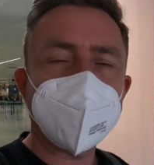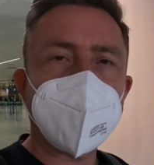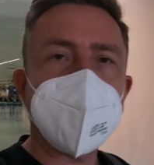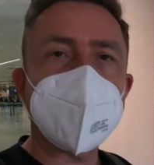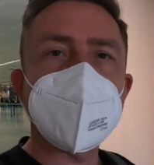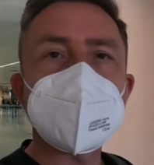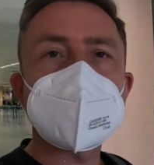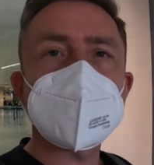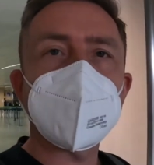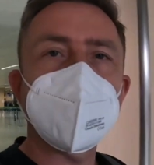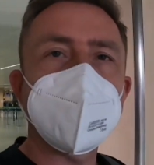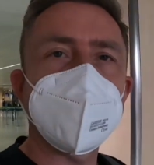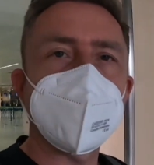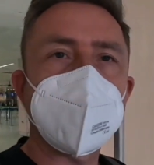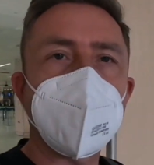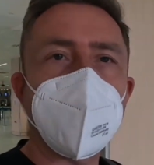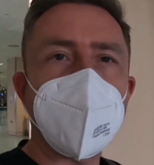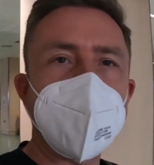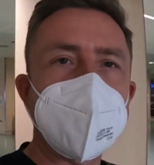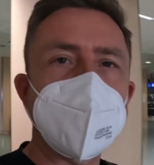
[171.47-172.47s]
I was only
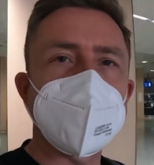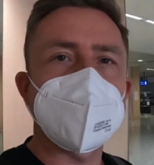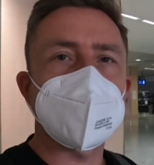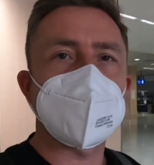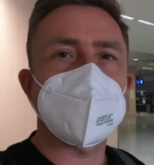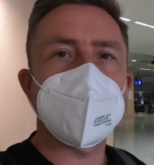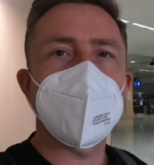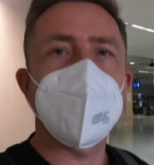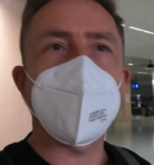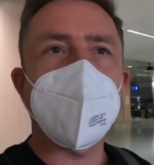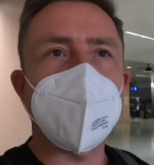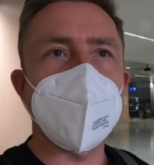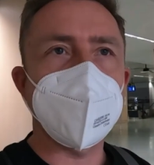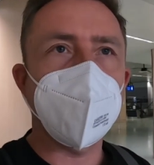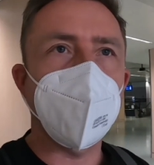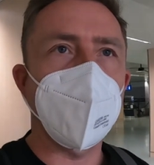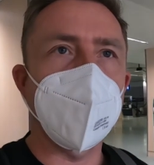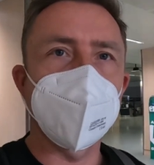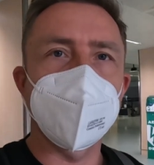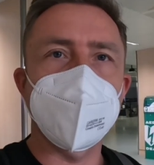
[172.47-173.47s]
required to
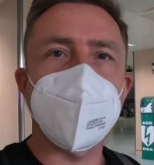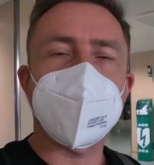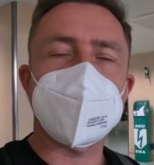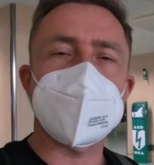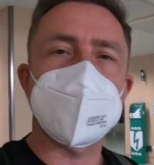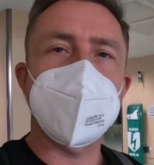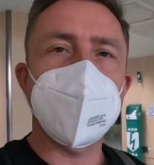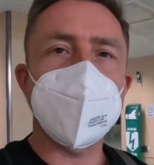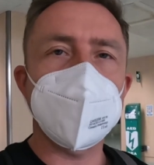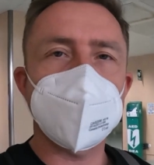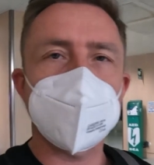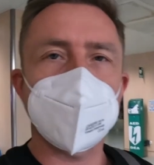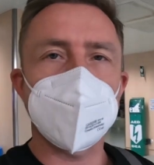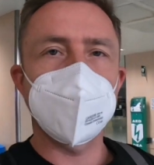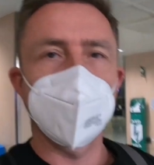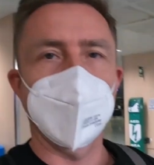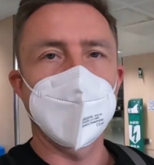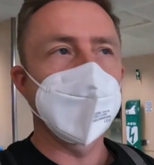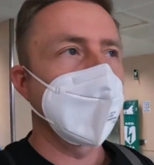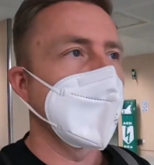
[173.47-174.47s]
have one
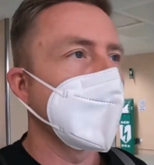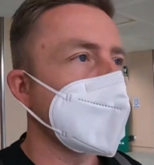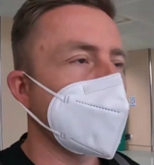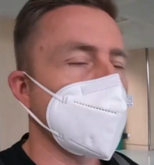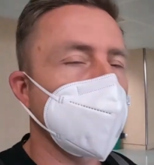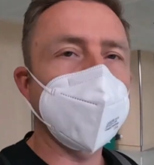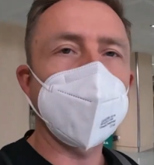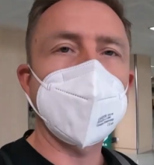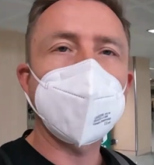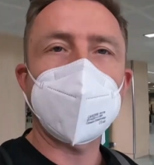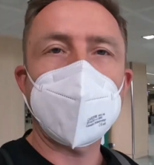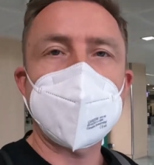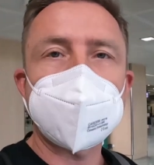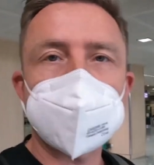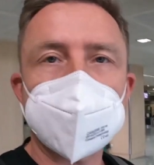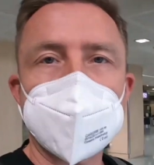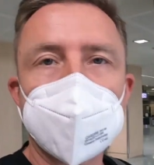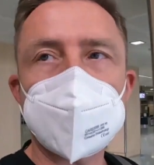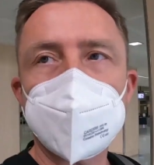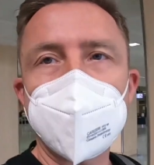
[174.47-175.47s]
vaccination to be
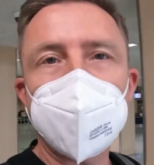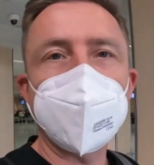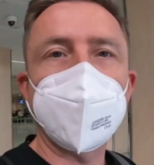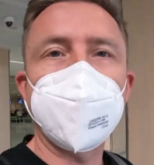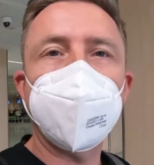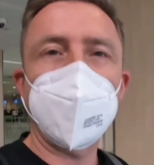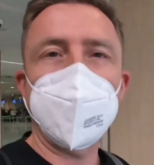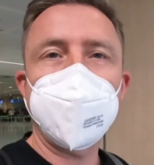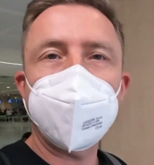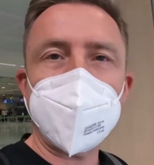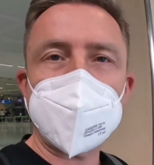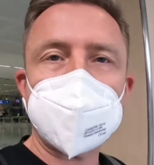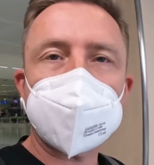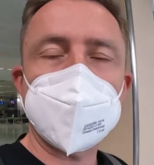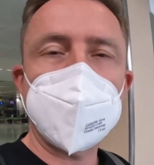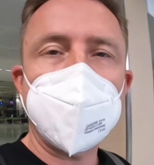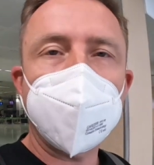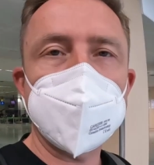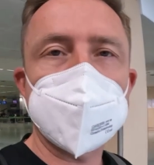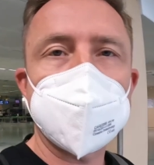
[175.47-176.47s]
classed as being fully
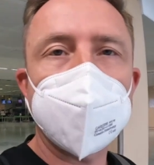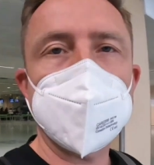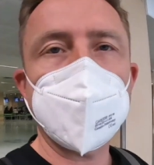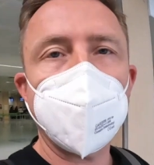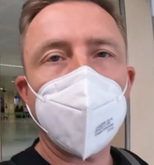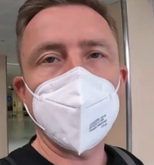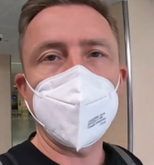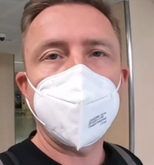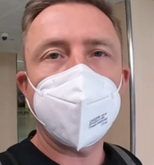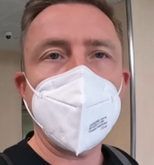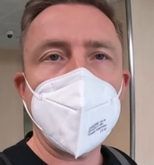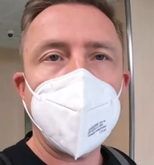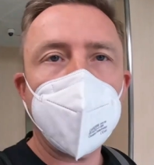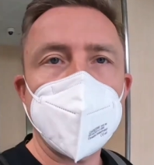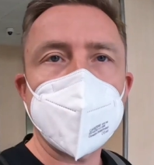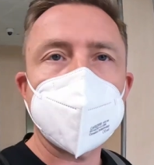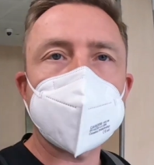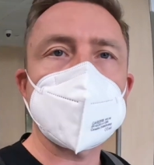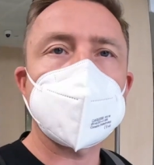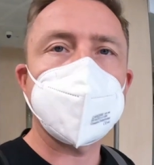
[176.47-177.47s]
vaccinated under
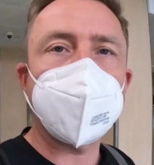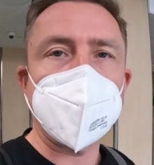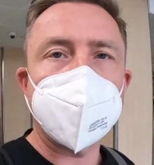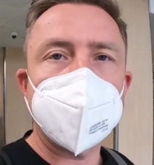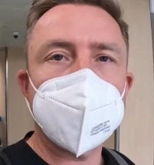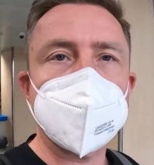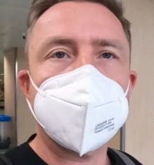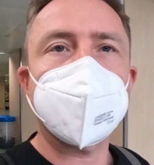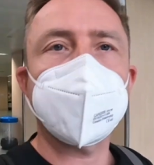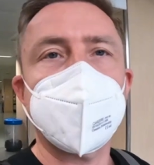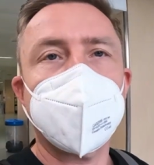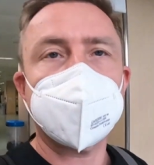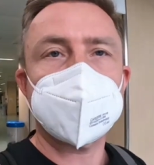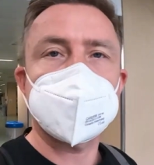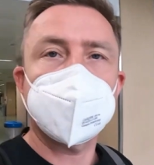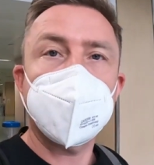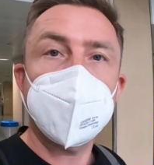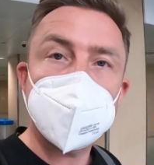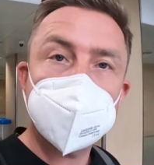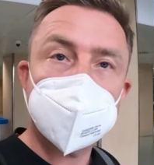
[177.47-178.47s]
the Spanish
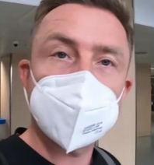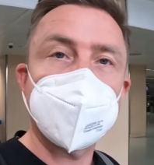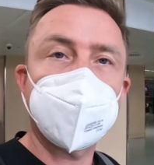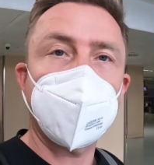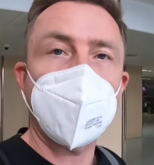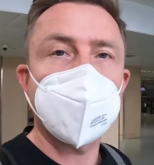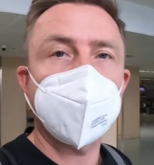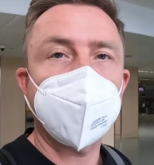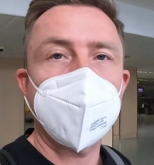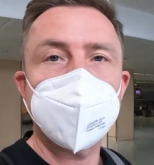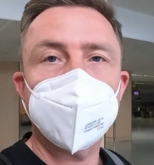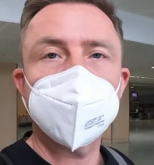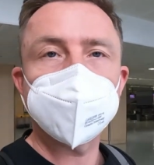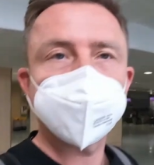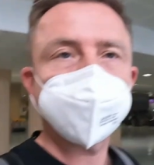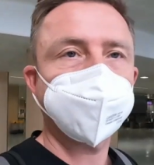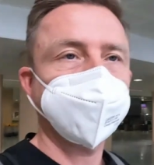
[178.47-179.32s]
vaccination program.